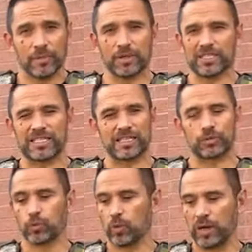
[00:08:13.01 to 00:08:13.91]
Because that's
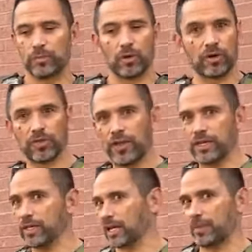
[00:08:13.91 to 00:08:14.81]
just one more
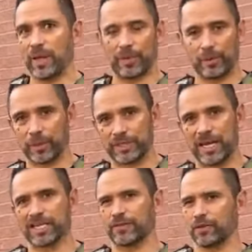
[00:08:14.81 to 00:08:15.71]
thing you got to be able to
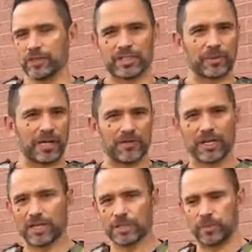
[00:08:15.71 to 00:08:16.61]
protect if you're in some kind of
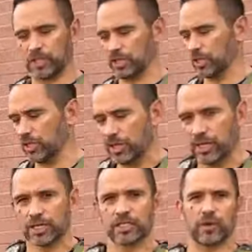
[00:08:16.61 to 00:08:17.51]
a clinch position,
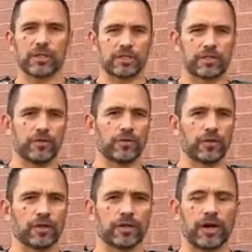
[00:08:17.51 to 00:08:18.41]
so on and so
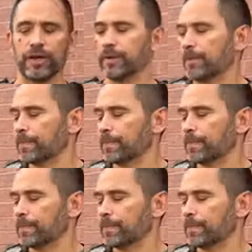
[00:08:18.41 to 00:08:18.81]
forth, right?